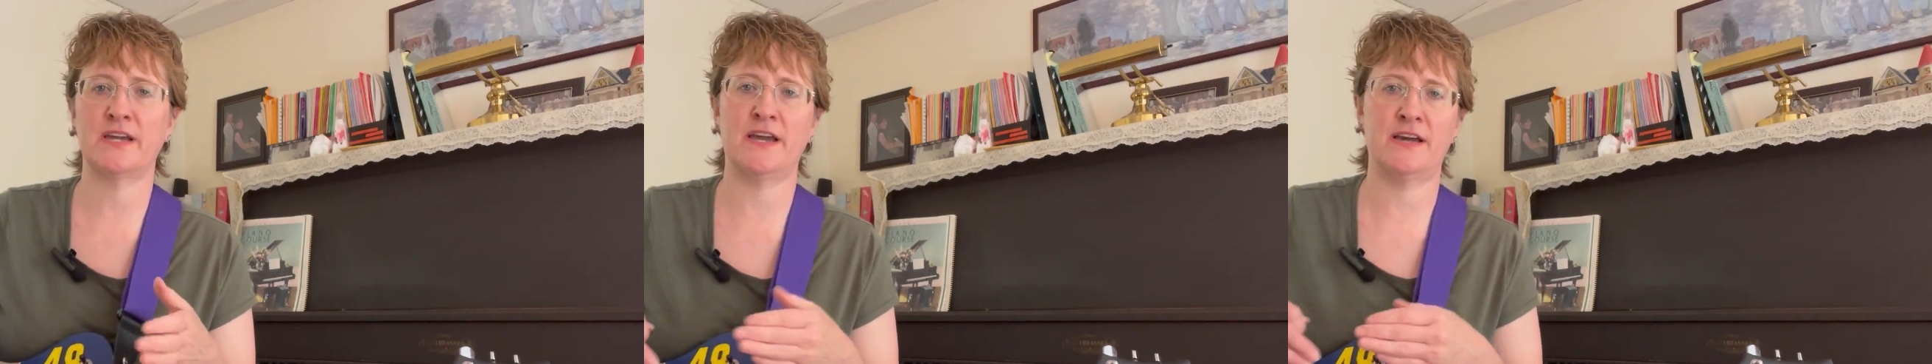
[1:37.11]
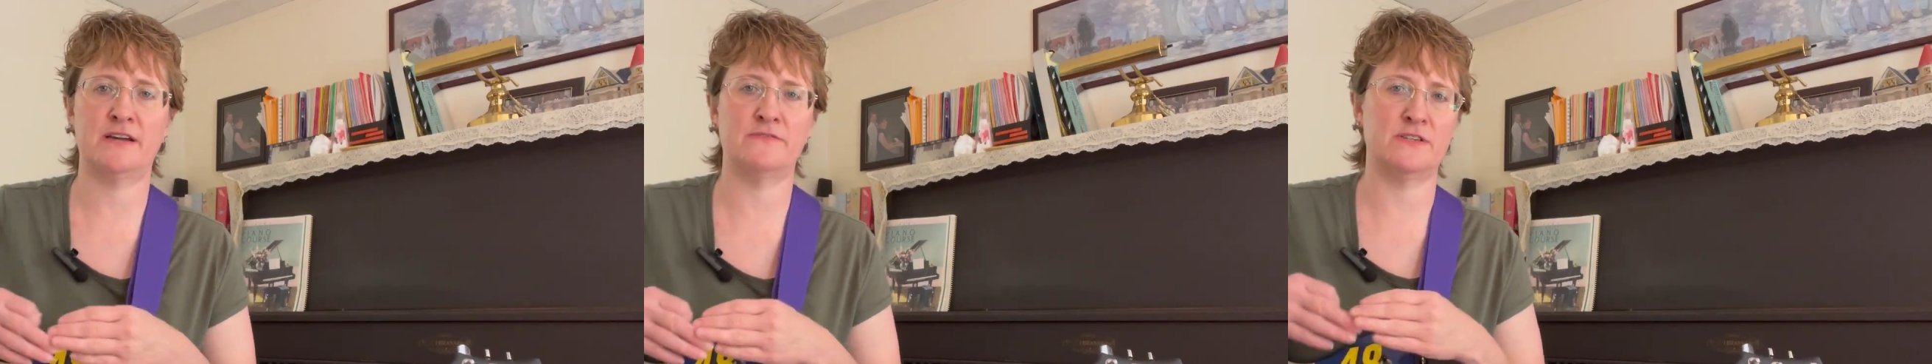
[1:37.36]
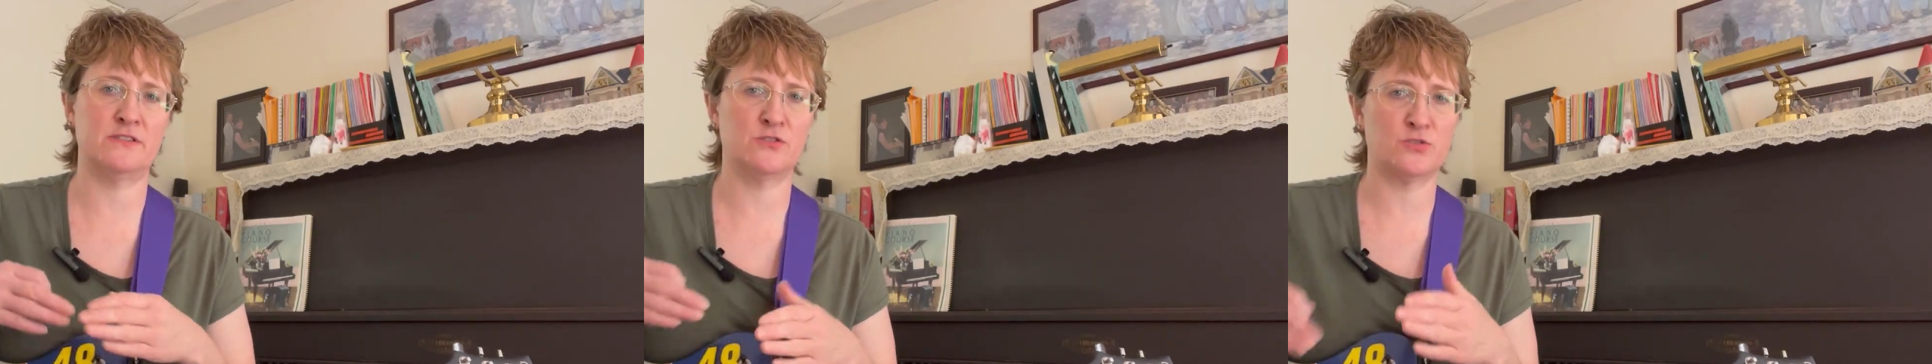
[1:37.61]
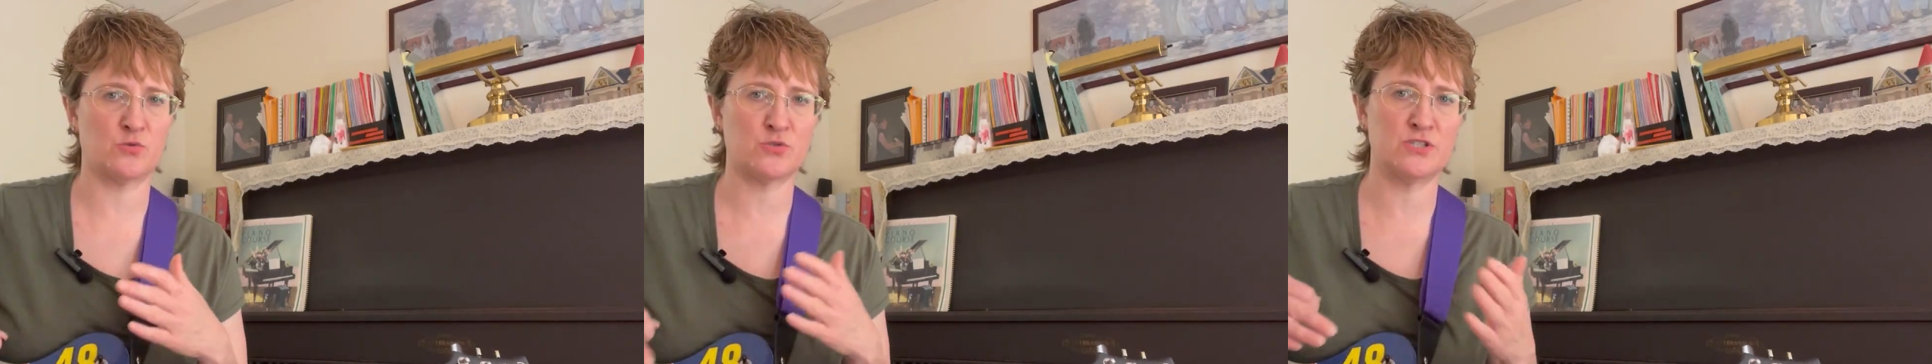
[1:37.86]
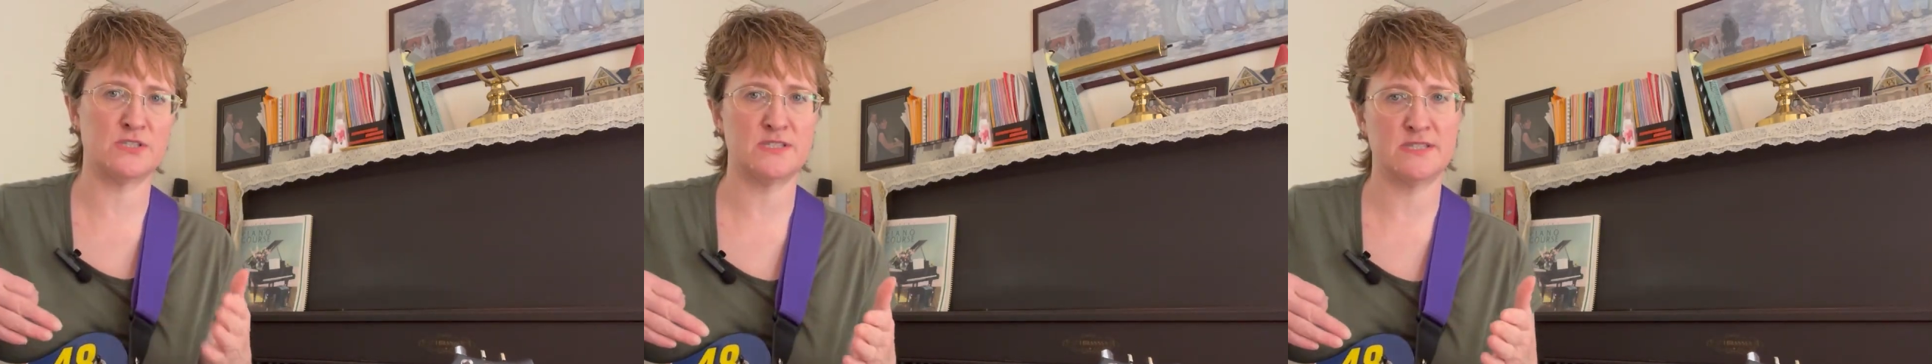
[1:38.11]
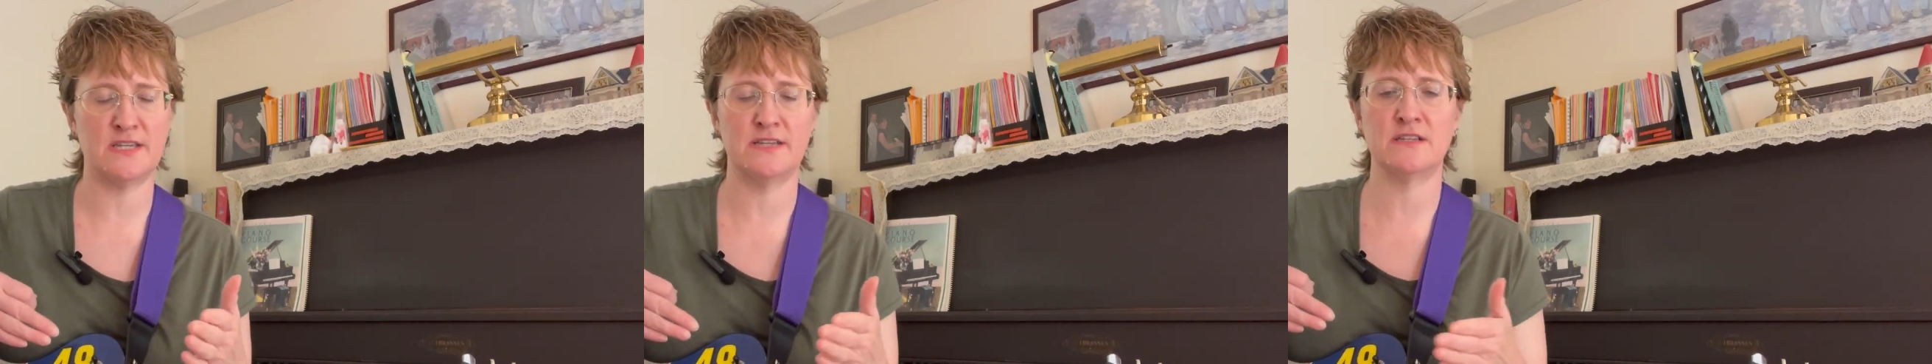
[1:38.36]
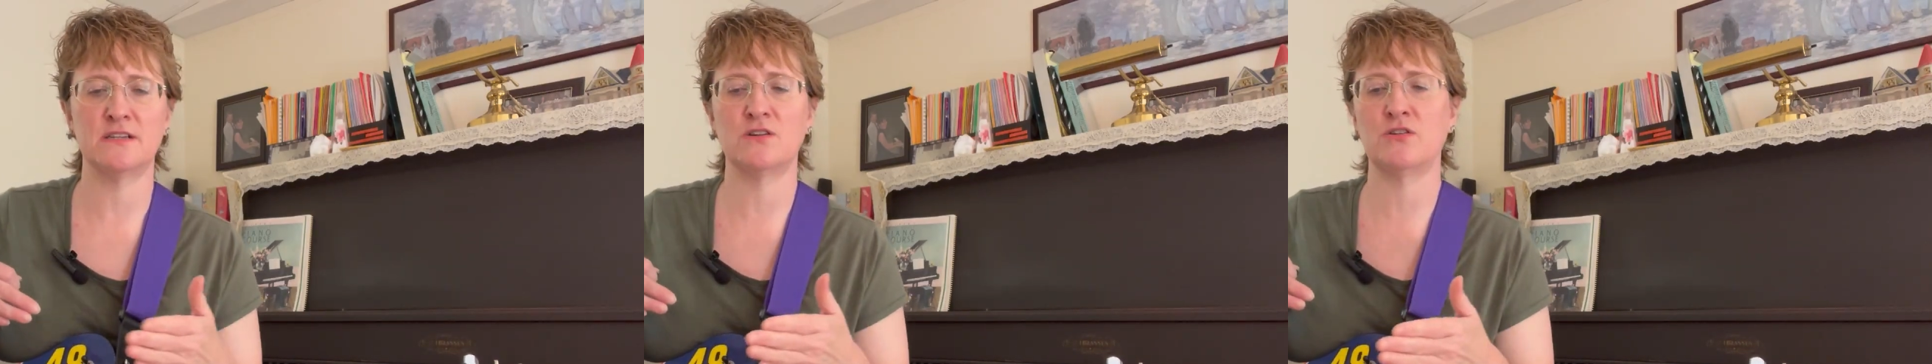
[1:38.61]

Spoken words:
have a distortion setting